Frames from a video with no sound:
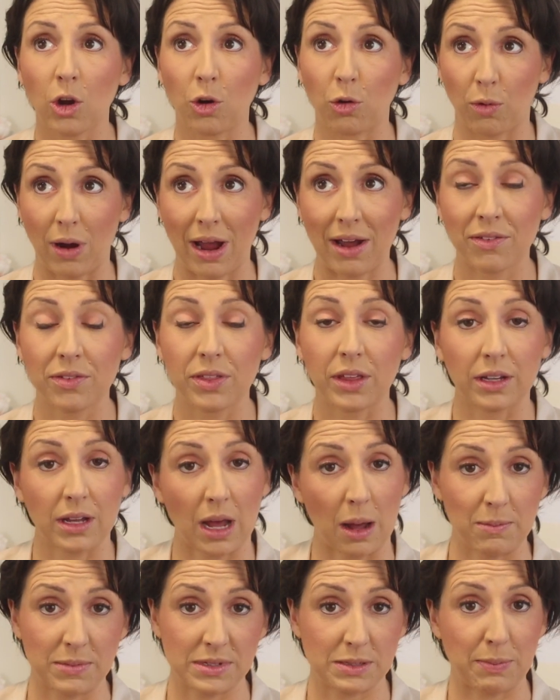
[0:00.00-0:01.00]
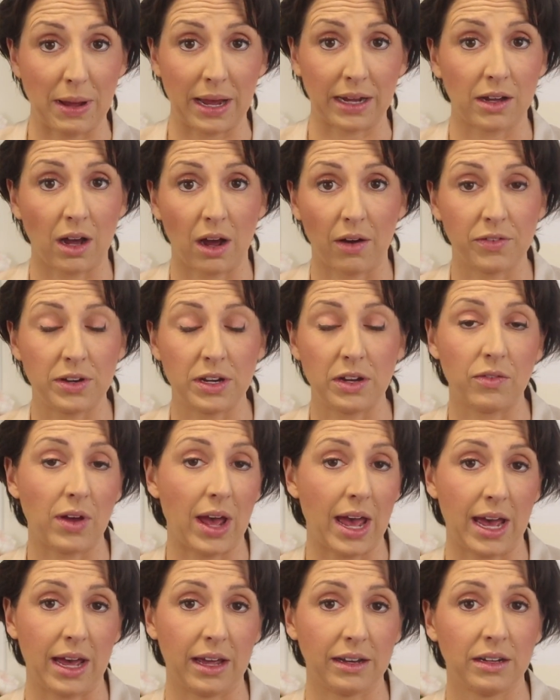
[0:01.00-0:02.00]
graph that comes back after you've
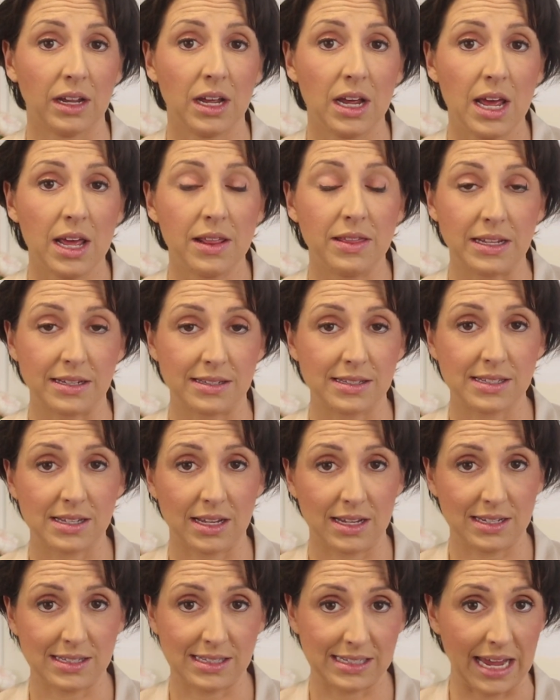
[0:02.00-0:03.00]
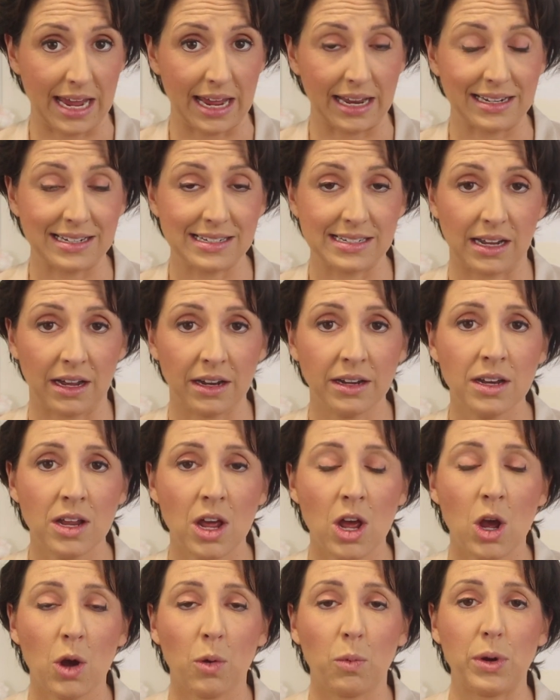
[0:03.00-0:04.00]
had this scan done,
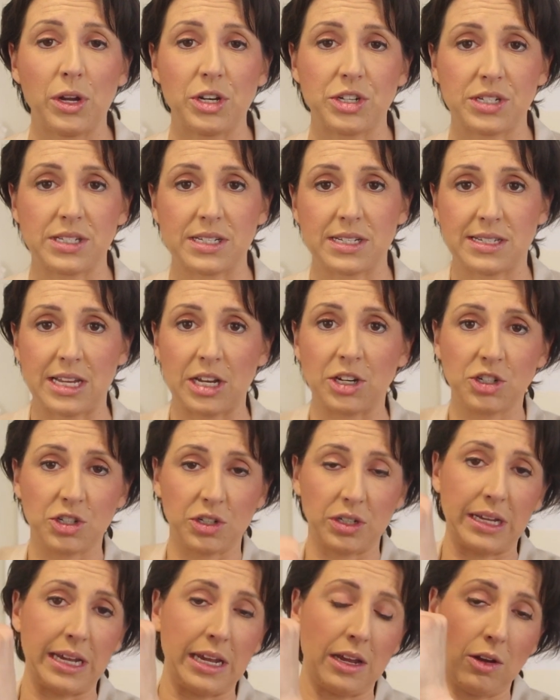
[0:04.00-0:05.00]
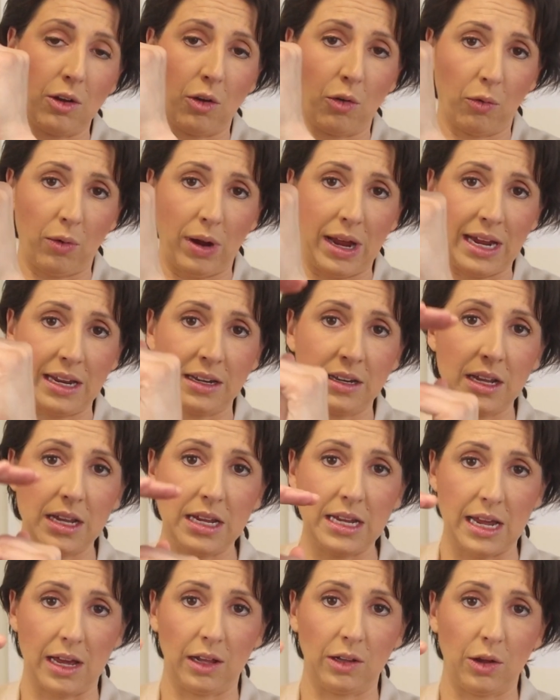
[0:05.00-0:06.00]
which is essentially green,
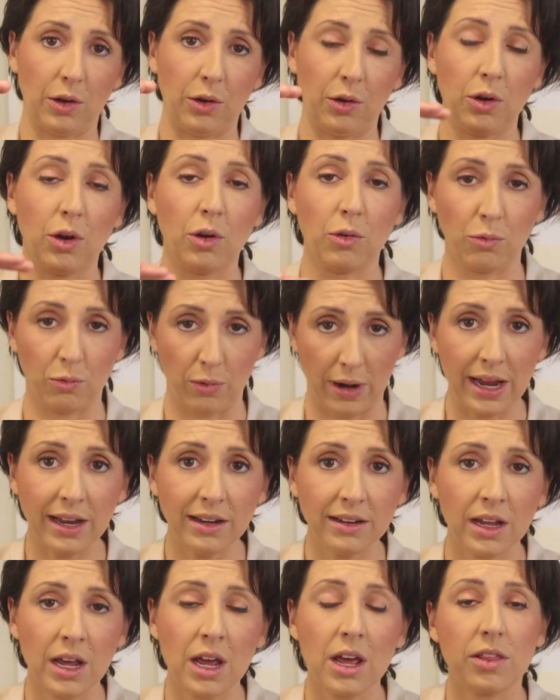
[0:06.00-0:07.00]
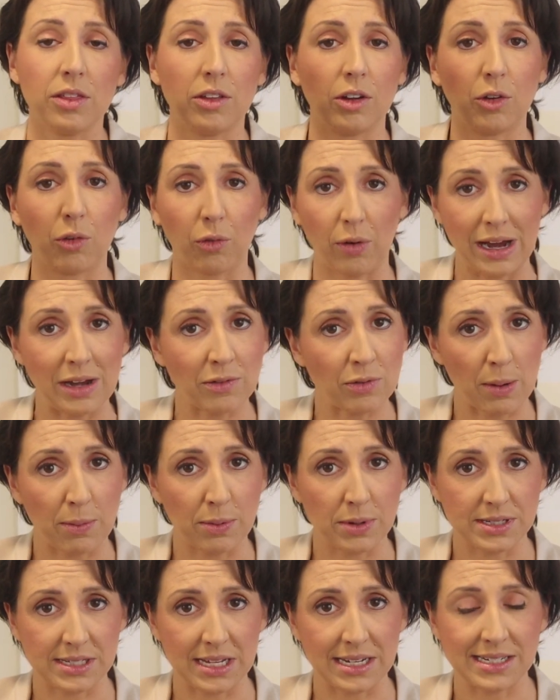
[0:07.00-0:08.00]
yellow, red. The green
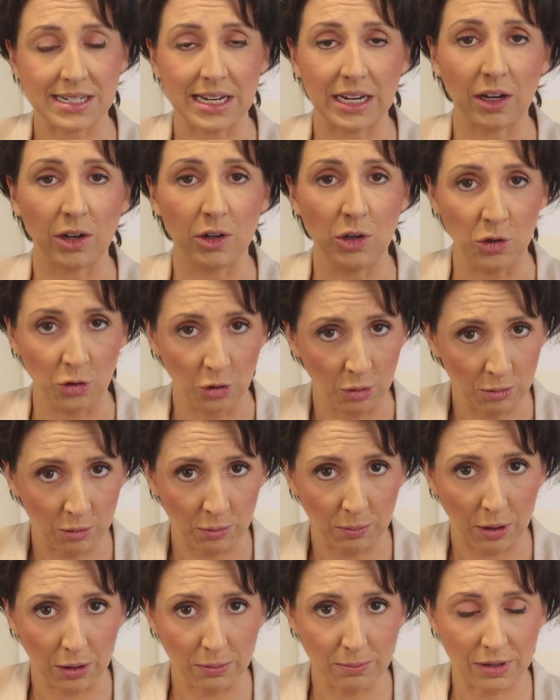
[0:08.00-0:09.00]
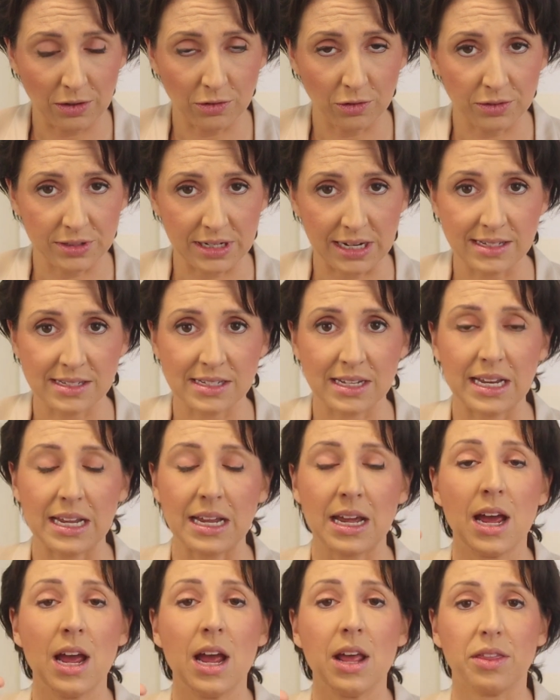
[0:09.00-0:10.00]
representing normal bone mineral
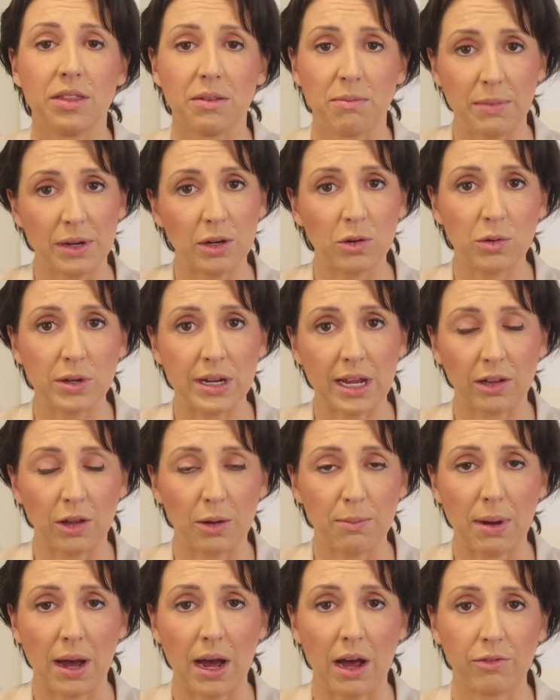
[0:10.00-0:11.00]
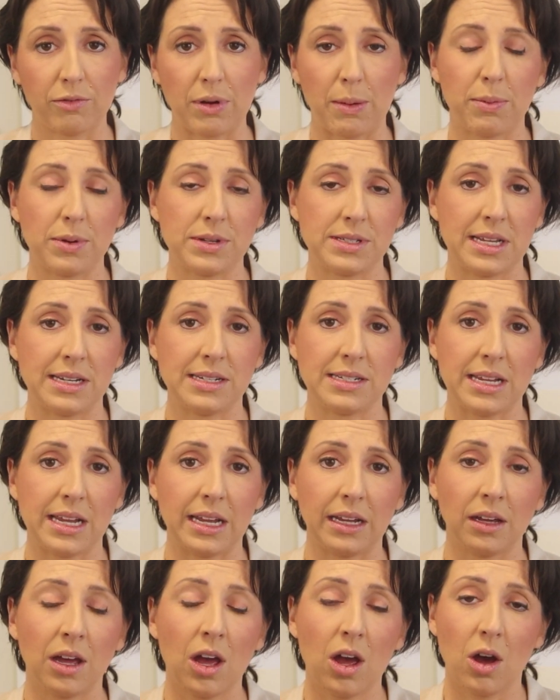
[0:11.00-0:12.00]
density, the middle yellow part
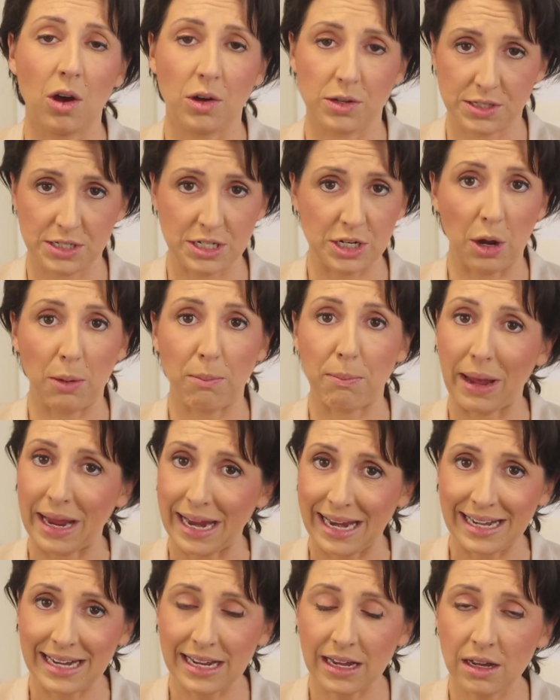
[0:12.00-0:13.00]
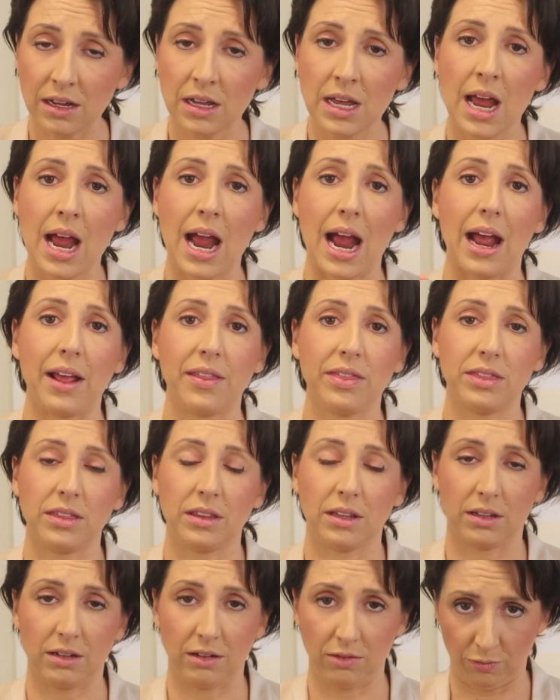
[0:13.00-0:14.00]
representing osteopenia, and
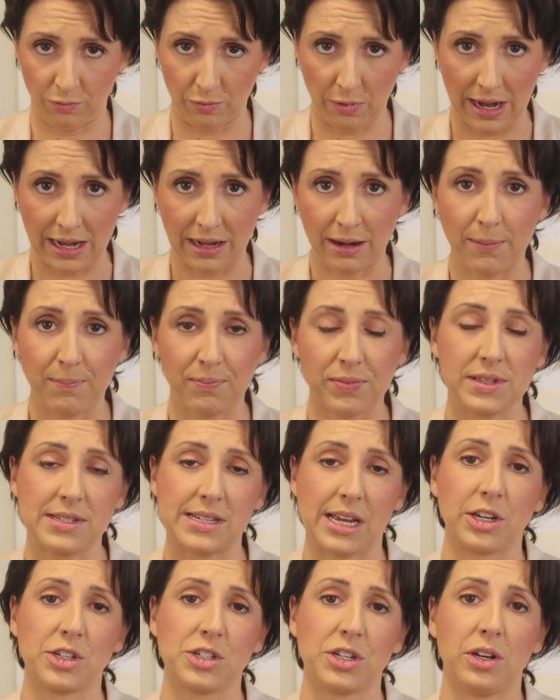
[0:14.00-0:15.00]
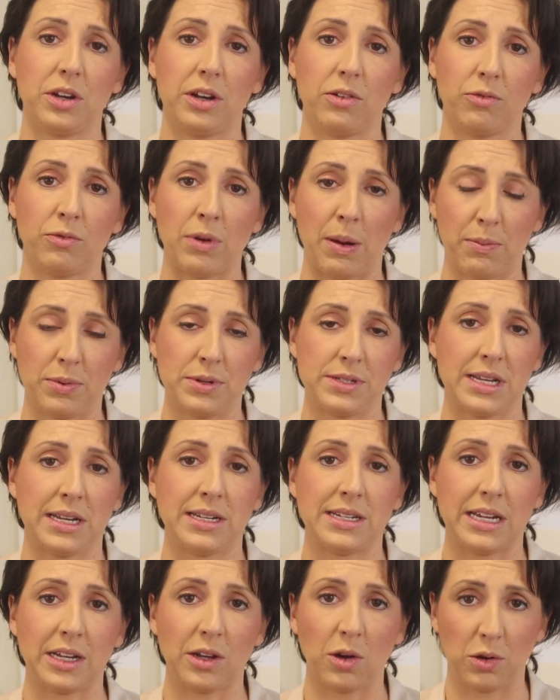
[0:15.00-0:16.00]
the red section
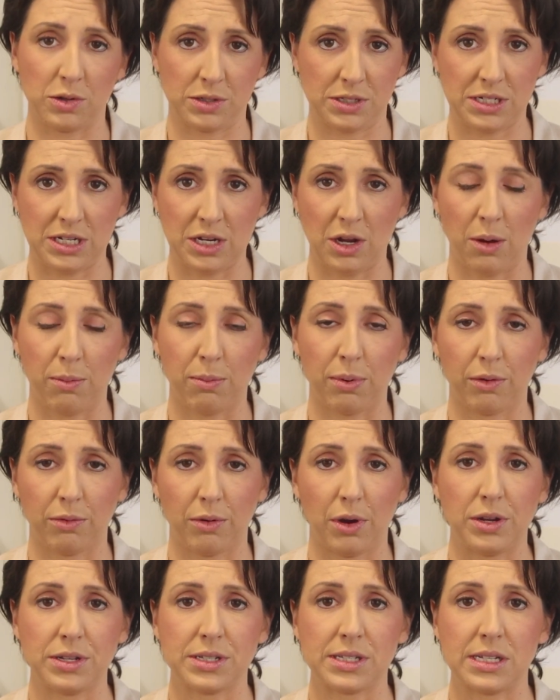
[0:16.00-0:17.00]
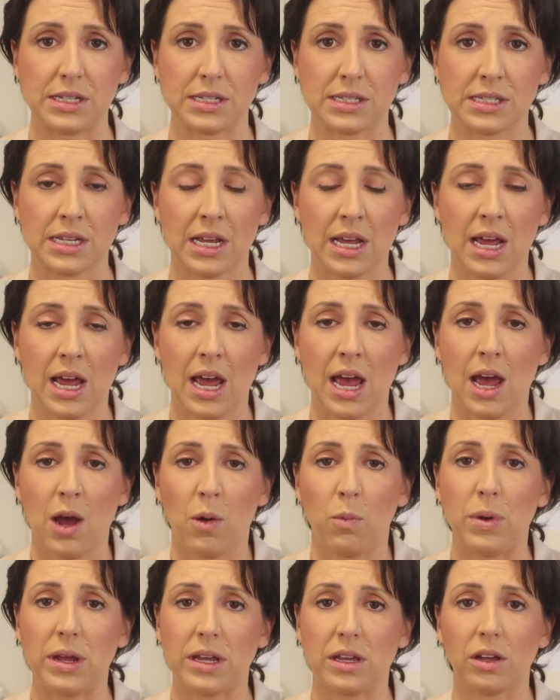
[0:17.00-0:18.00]
representing osteoporosis.
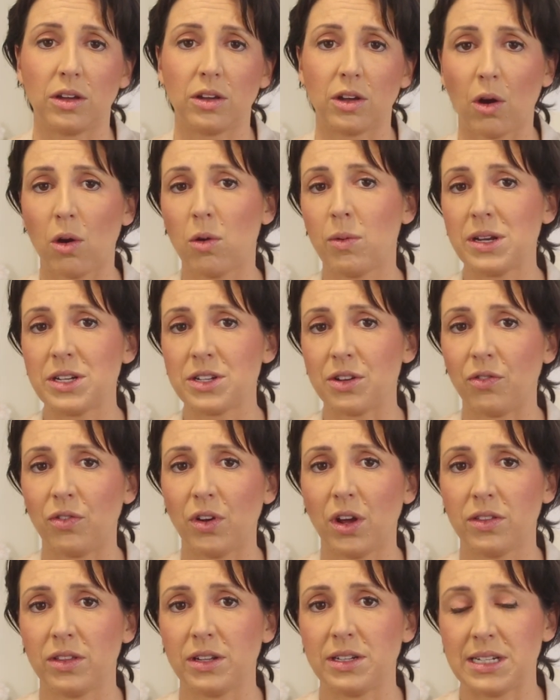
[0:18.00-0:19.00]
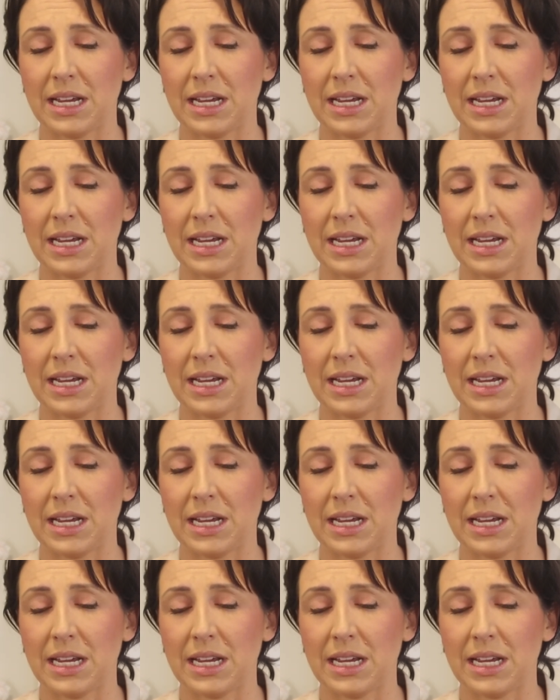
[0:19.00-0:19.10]
We can go into further